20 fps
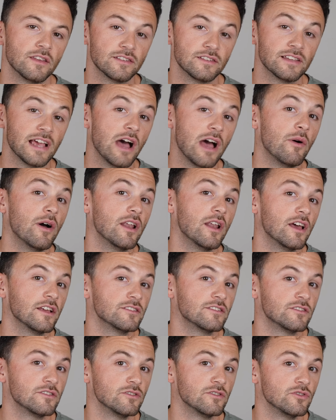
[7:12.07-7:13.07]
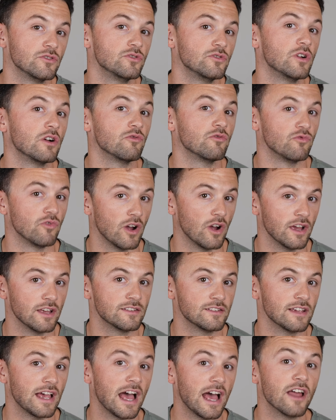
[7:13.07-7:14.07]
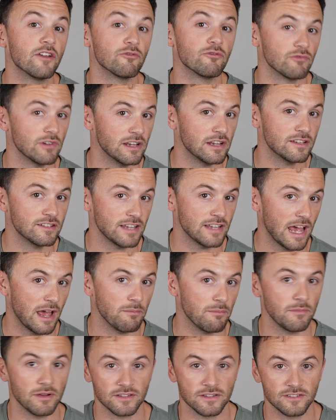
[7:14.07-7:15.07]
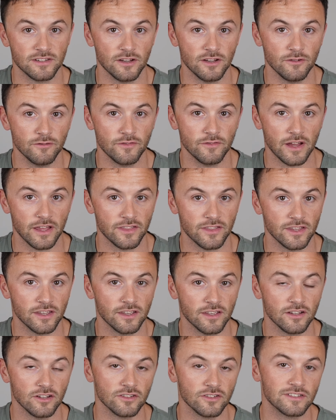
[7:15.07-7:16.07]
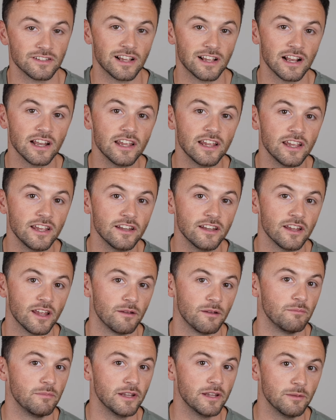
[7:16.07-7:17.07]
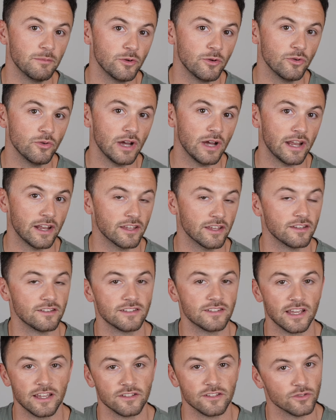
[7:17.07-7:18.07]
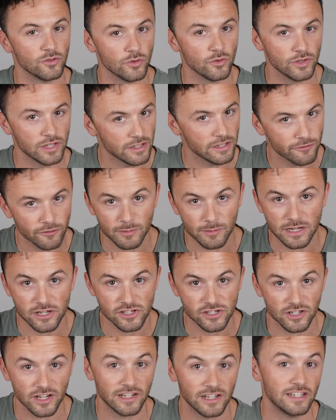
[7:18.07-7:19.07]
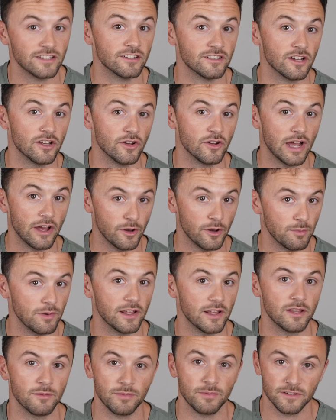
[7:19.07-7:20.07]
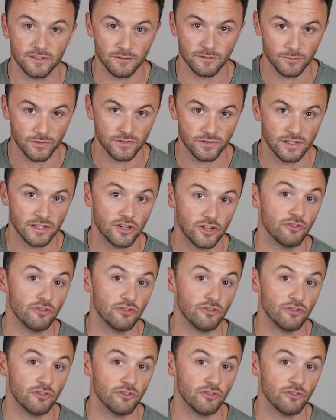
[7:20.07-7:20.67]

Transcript: This is how I like to write and read tab myself. I think it looks clean and minimal, and it contains all the information I need to know how to play the piece of music